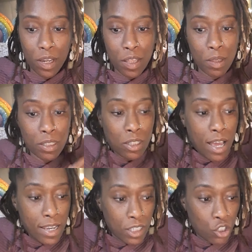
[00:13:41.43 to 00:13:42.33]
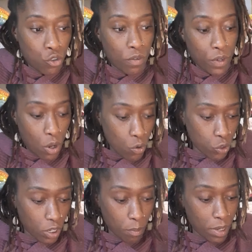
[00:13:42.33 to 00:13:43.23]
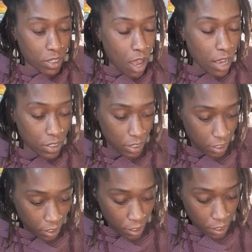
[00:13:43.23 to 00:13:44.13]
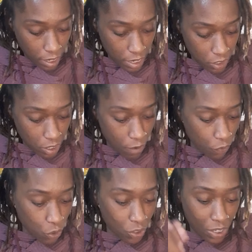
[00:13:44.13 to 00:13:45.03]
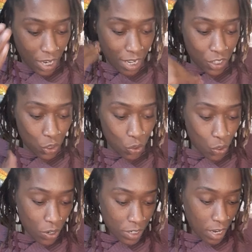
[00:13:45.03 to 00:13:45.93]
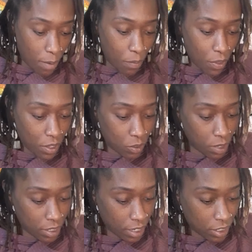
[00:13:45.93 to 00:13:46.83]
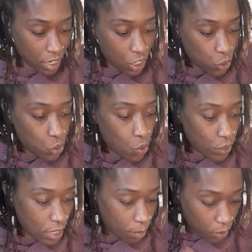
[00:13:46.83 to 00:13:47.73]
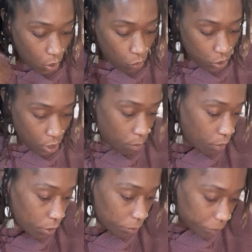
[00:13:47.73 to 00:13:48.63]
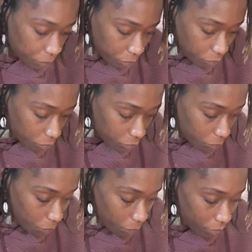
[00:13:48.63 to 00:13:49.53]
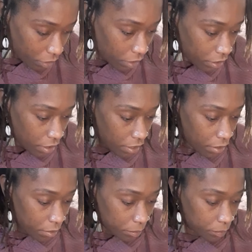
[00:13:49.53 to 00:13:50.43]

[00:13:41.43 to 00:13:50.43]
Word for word: and this likes driven culture can be toxic. And it's time for you to get into your depth, is what it says. Get into your depth. Go deeper. Um,